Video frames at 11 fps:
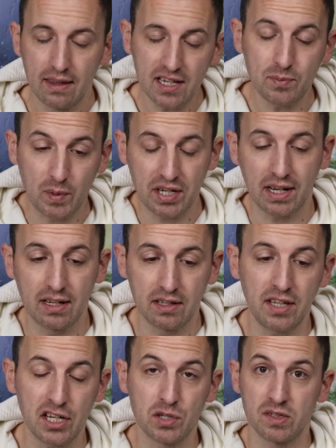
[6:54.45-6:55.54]
And this particular
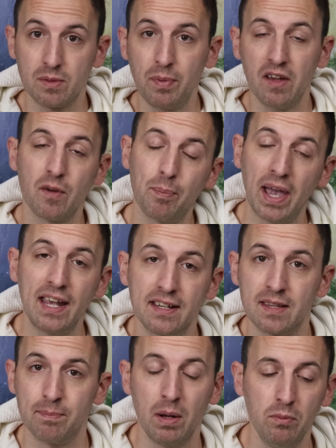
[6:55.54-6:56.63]
dish was a bit of a pain in
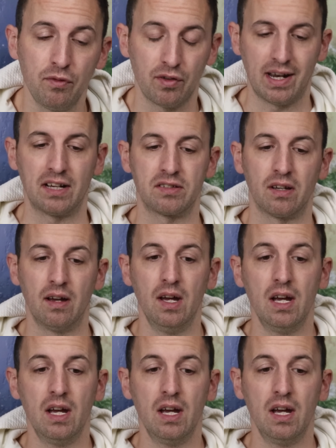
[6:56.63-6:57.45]
the bum for NASA,